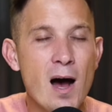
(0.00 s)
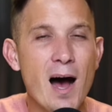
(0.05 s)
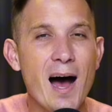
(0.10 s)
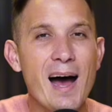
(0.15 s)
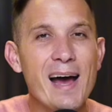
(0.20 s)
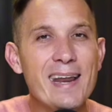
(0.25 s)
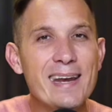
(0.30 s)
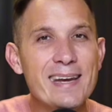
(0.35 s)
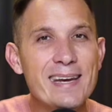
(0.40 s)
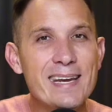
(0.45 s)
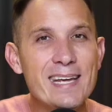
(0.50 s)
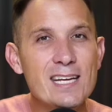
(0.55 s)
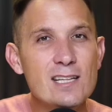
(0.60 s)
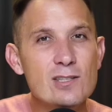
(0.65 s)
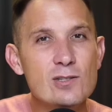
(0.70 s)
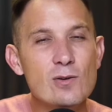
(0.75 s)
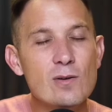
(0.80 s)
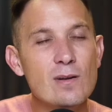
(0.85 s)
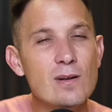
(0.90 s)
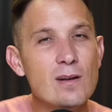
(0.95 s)
I need
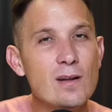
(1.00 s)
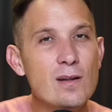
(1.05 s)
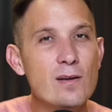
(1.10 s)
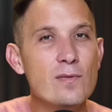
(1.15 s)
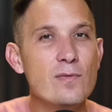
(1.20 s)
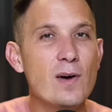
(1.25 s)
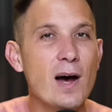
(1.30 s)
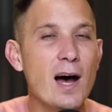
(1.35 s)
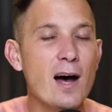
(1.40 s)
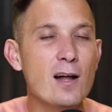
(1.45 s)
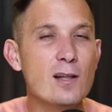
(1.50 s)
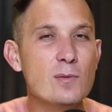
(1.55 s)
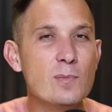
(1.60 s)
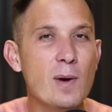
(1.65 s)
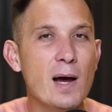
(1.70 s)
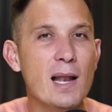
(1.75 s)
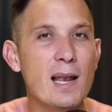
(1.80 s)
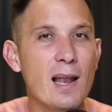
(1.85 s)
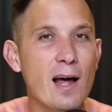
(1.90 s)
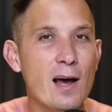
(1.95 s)
to live out
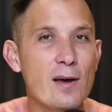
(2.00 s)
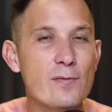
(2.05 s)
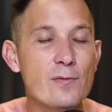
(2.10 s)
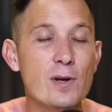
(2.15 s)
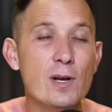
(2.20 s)
my life